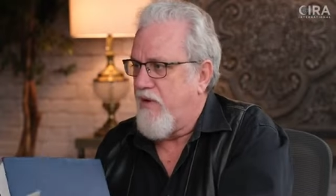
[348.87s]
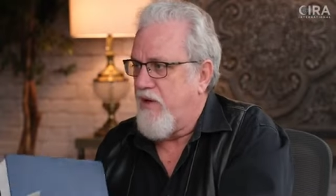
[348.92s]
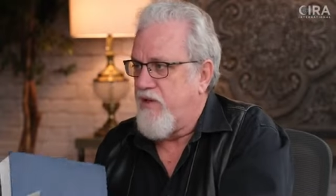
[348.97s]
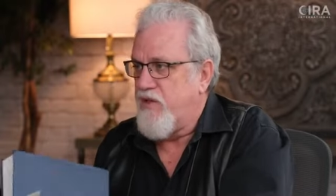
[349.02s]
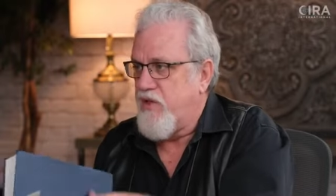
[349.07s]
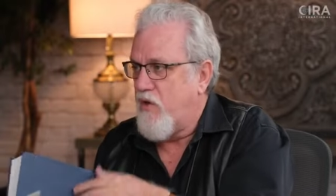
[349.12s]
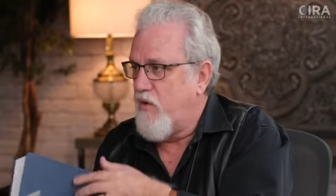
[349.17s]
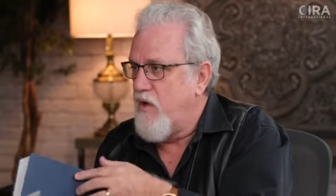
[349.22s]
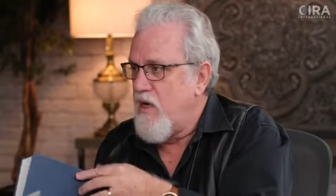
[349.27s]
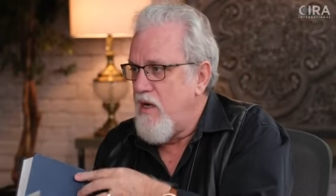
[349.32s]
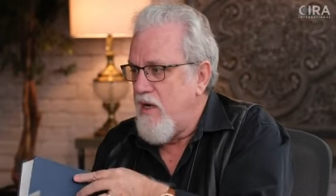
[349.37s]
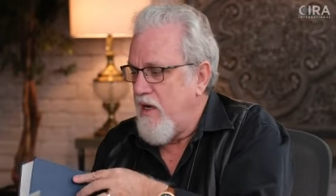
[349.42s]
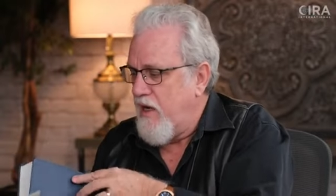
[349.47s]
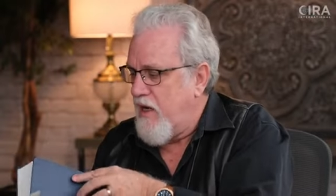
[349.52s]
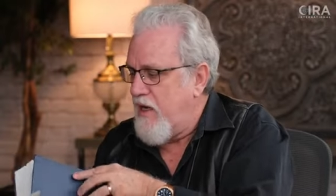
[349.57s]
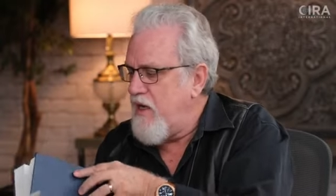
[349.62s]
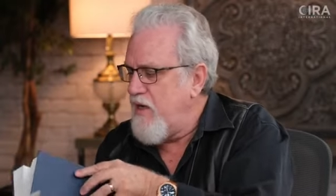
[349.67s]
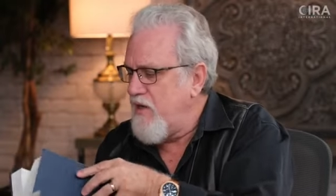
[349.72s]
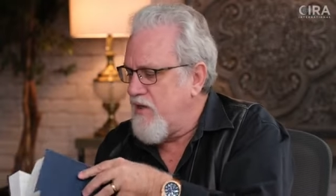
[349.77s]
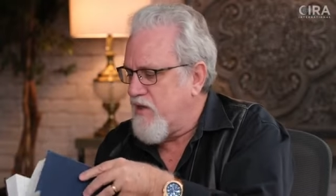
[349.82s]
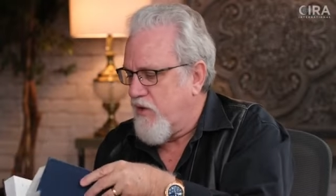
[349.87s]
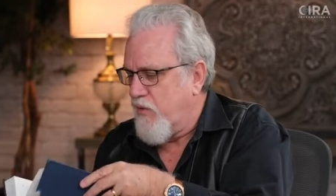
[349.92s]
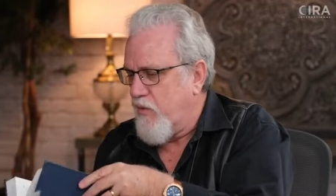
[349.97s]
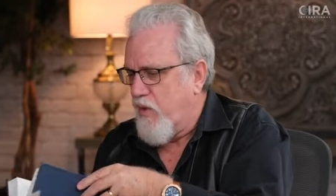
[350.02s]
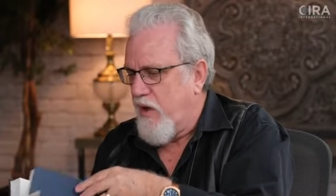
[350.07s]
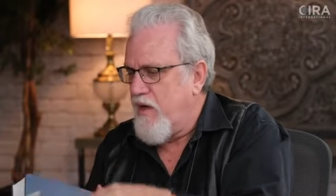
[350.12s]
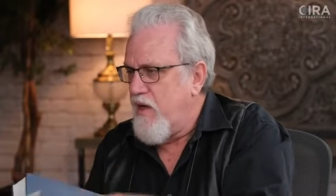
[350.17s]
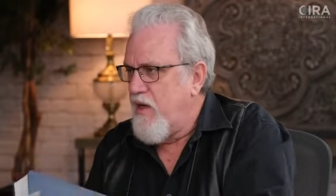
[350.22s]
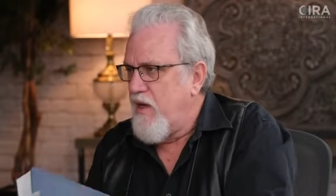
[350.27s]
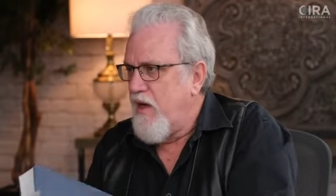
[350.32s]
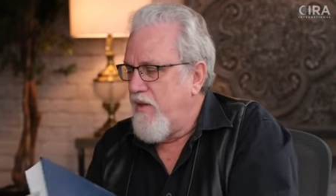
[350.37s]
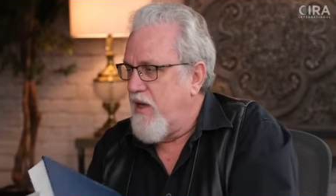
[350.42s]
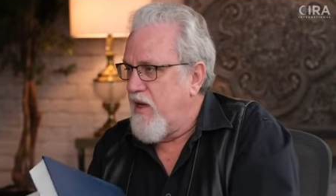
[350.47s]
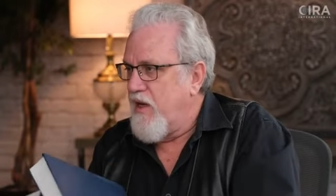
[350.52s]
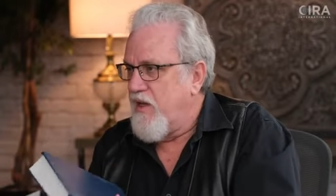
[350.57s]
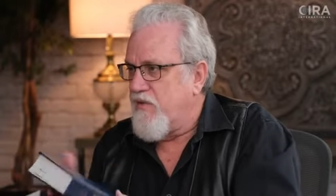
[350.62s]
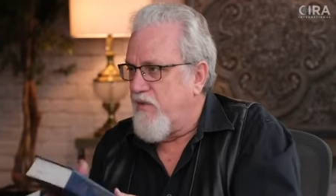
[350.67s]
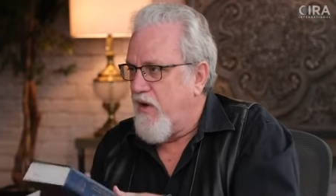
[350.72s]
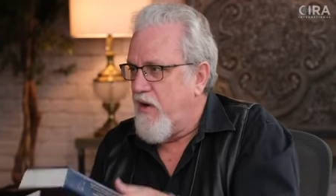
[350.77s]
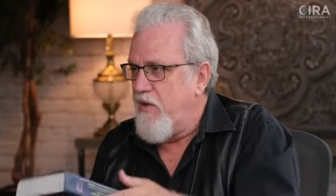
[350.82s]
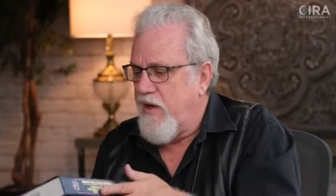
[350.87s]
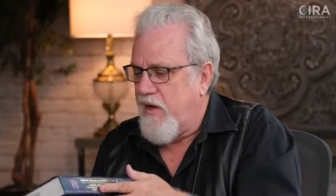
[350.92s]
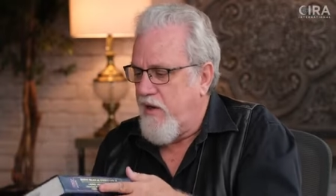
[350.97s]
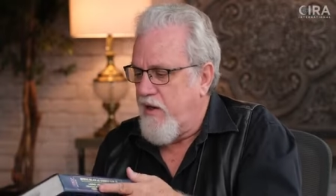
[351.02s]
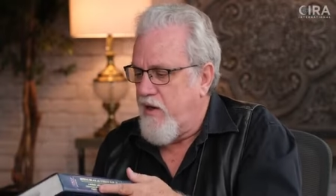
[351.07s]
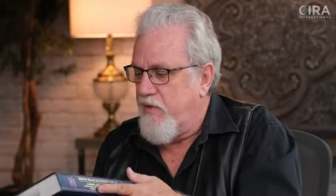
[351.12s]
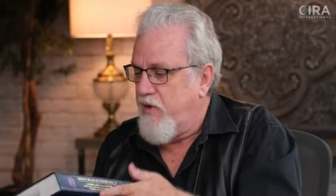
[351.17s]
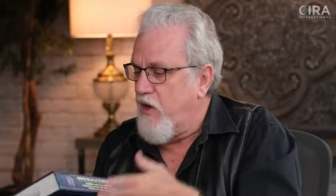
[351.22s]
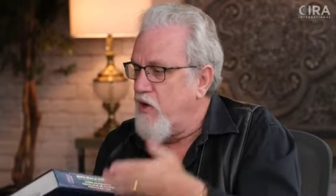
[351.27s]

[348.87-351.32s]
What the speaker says: And so he is the one that is very clear.